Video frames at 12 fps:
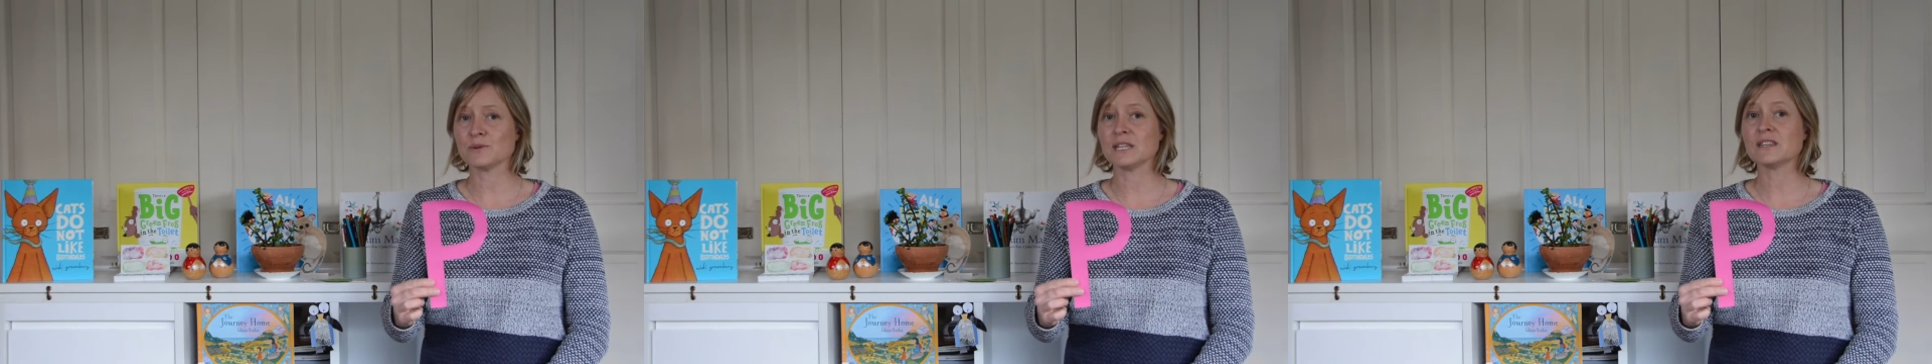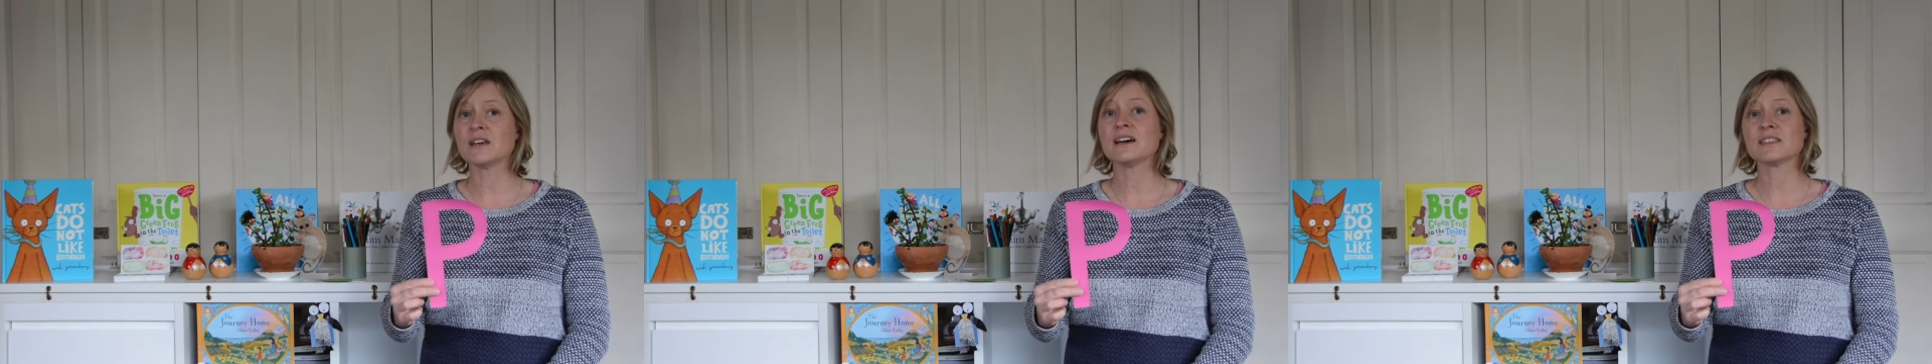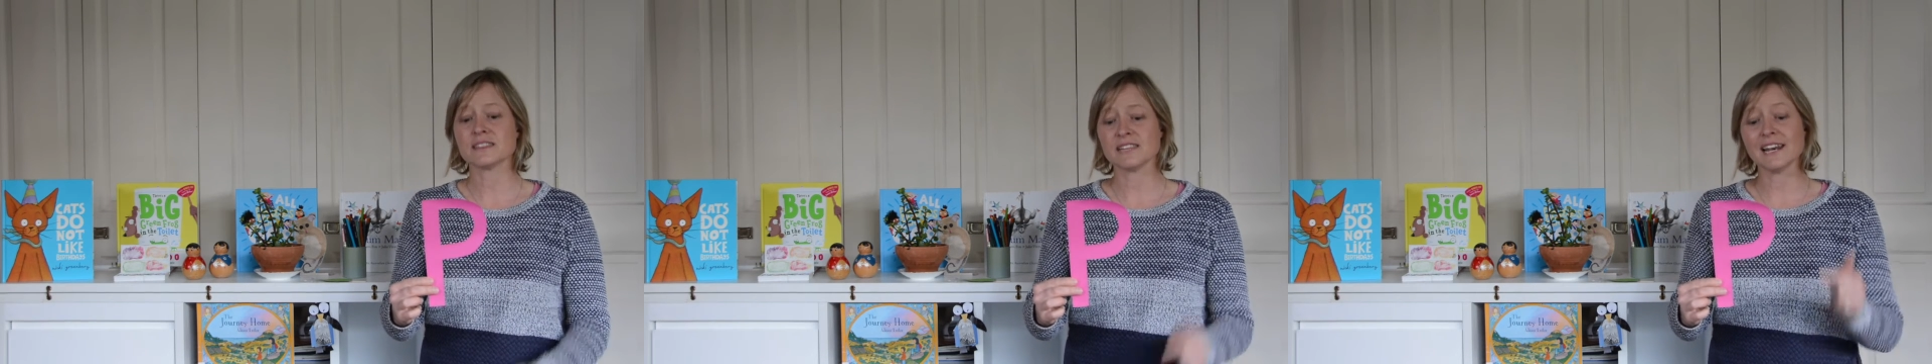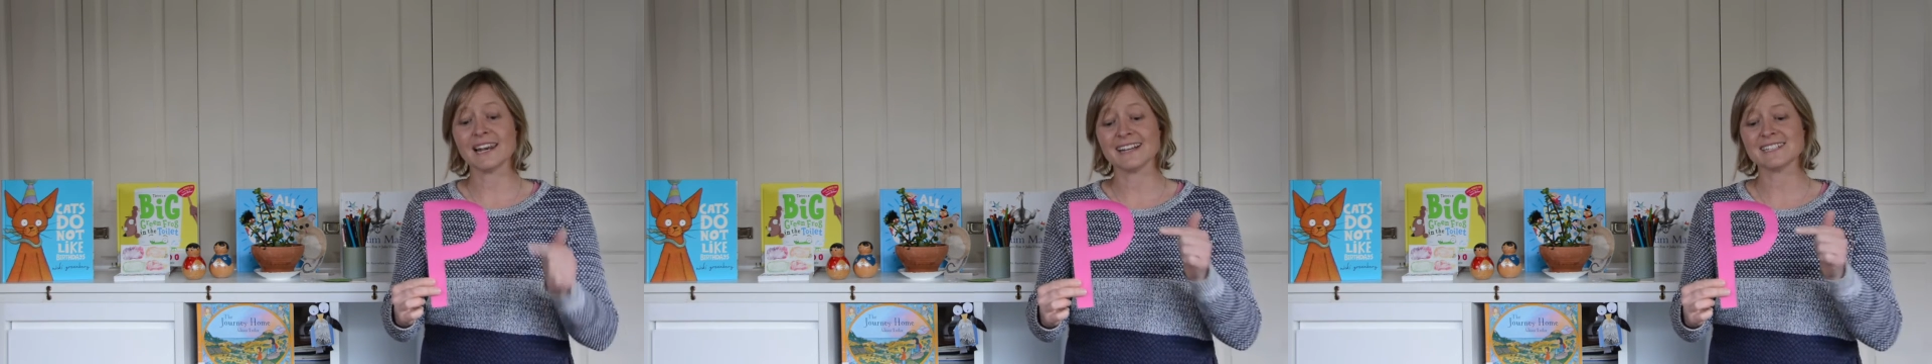with
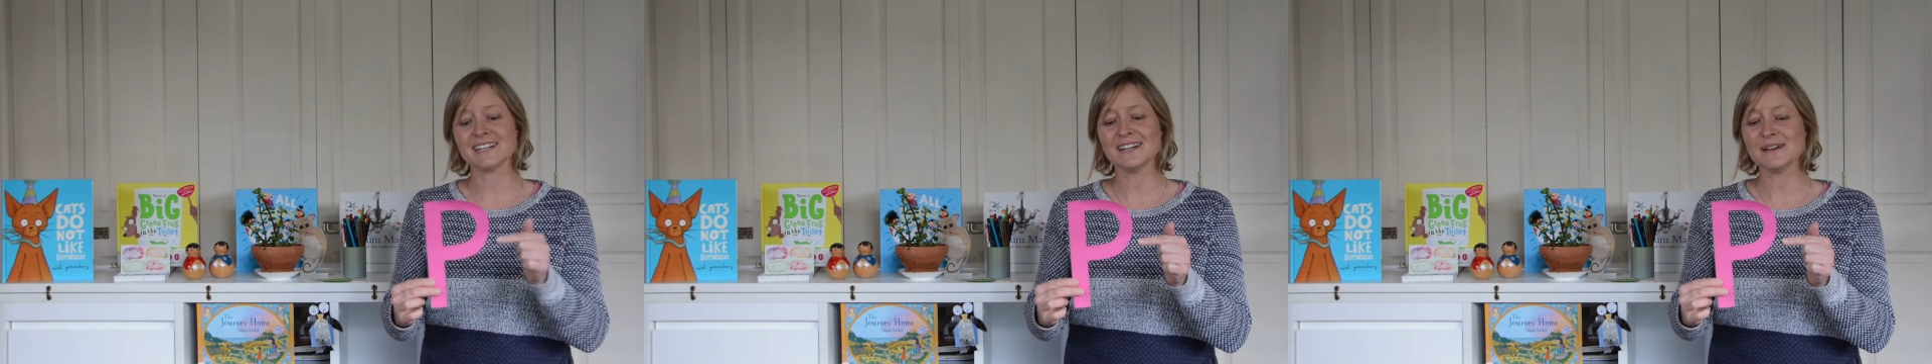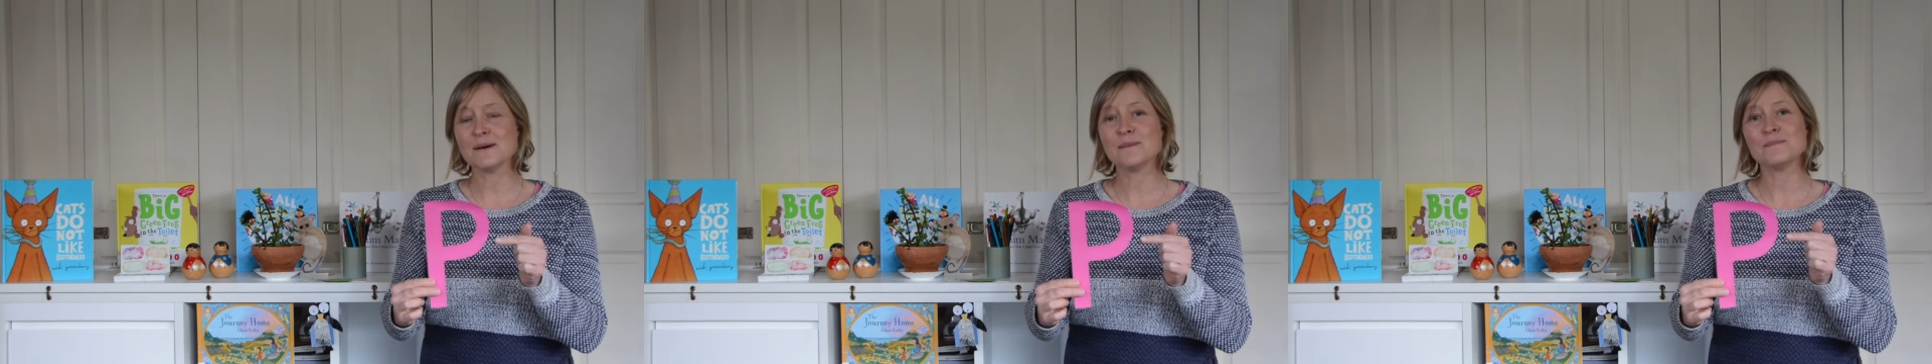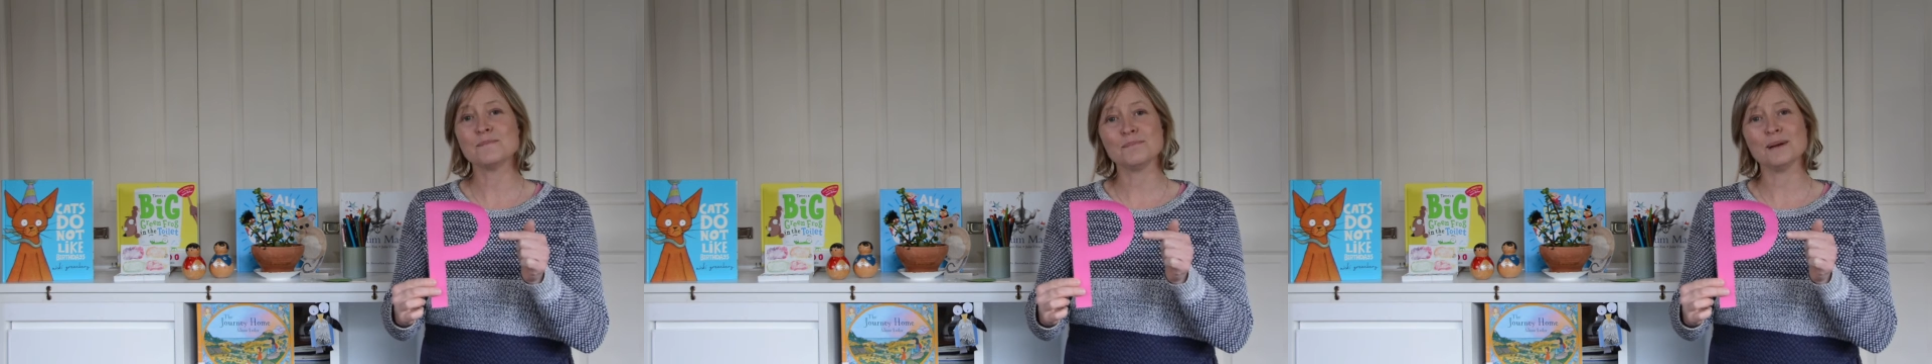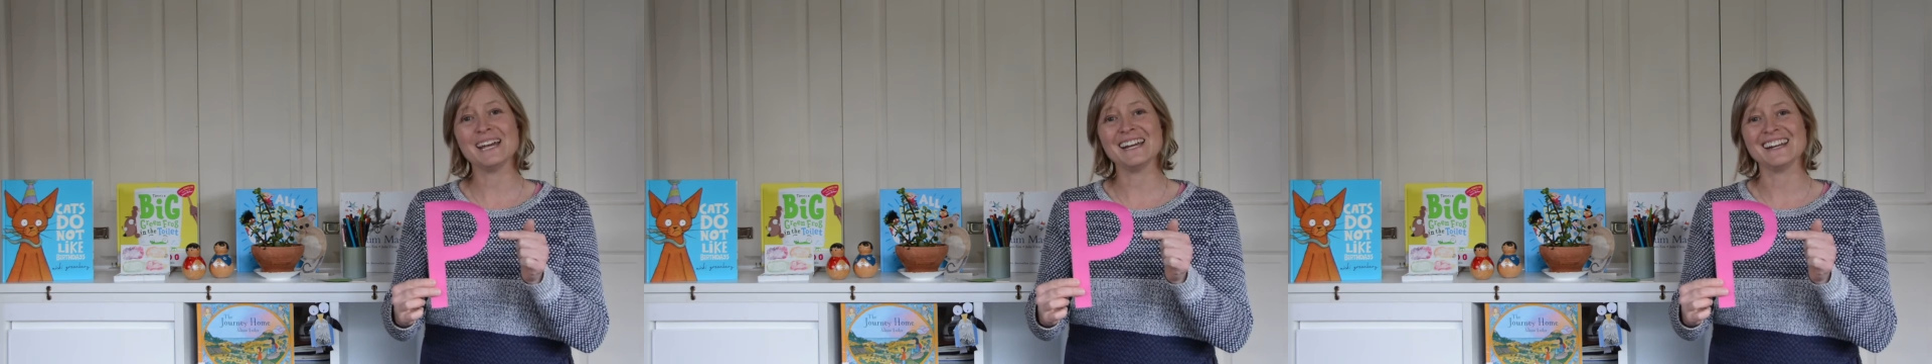the letter
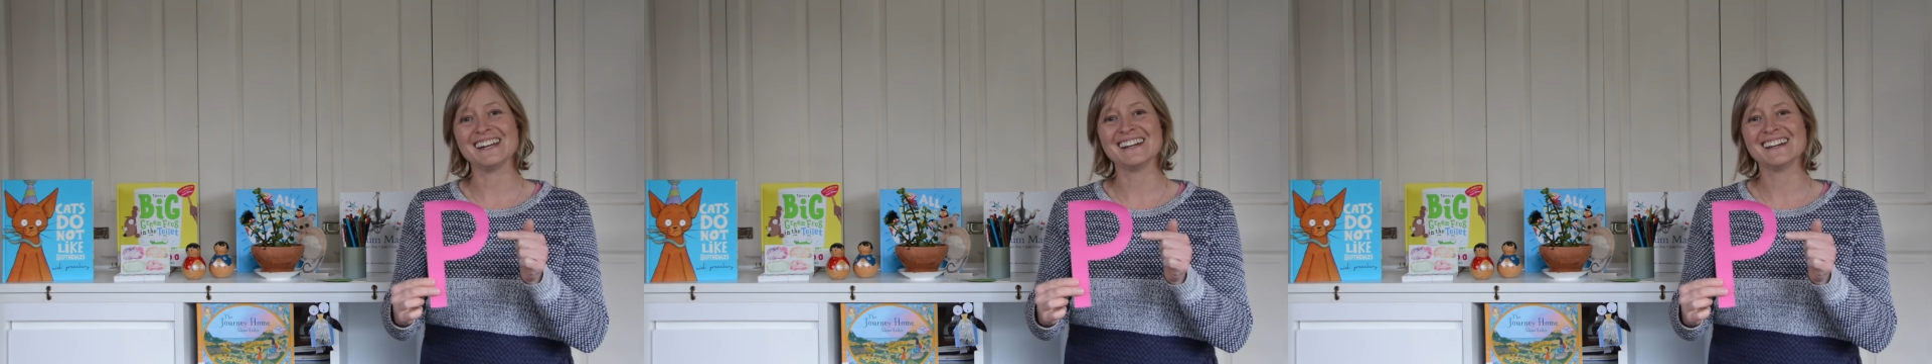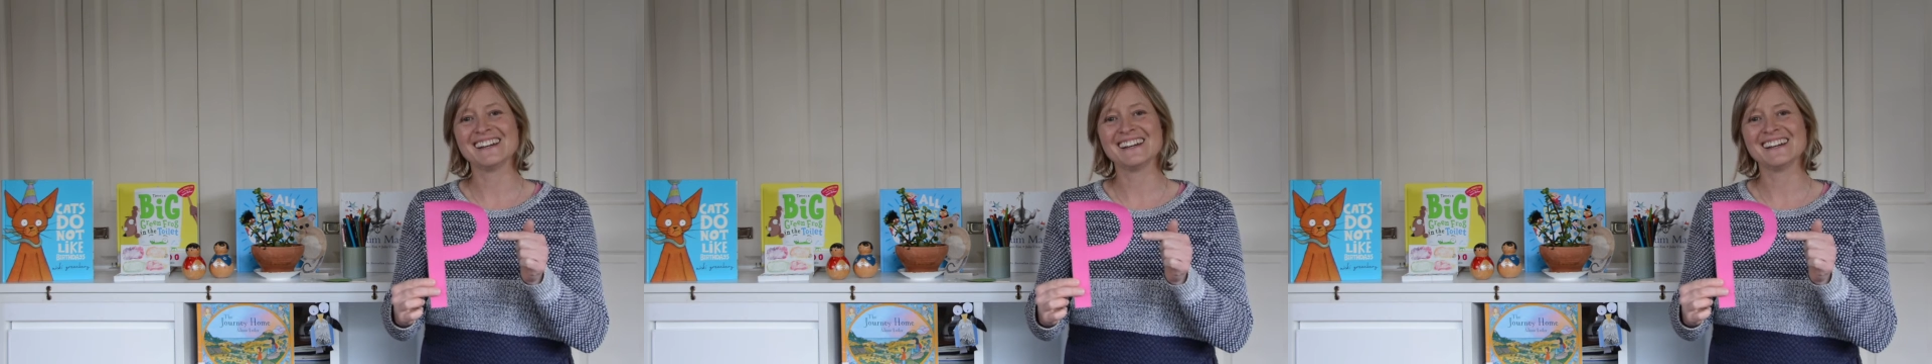P.